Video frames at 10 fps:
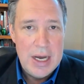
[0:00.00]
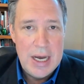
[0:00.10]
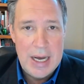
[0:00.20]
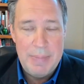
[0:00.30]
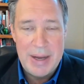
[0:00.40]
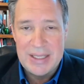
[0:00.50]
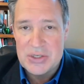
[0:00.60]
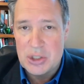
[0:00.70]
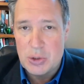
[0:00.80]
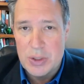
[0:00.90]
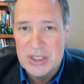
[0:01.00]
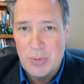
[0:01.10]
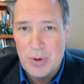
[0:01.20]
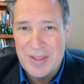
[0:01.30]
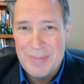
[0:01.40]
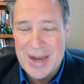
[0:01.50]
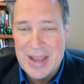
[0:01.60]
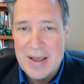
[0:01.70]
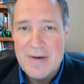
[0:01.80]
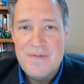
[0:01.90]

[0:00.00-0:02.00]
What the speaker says: by listening to us on one of the many